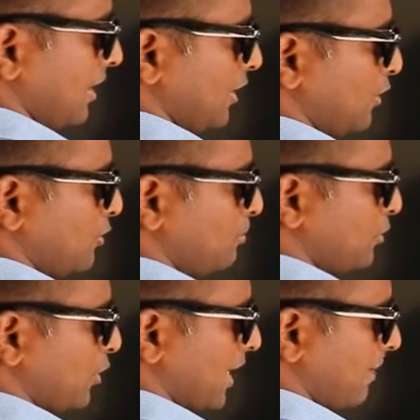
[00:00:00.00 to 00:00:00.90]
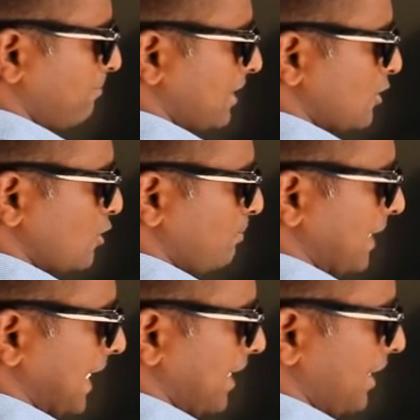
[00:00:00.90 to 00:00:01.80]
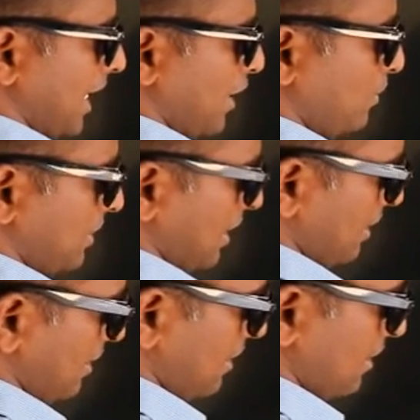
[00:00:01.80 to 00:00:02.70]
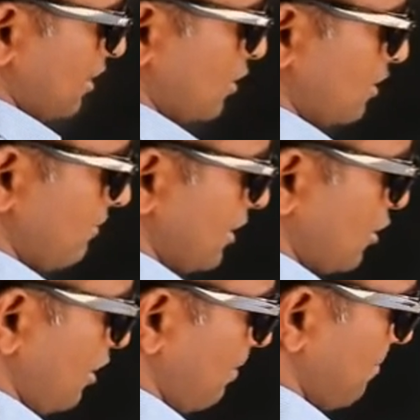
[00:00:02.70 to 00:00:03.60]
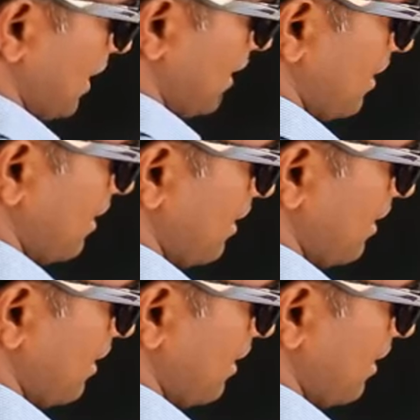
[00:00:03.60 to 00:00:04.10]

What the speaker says: No more numbers to bring it down, so we stop here.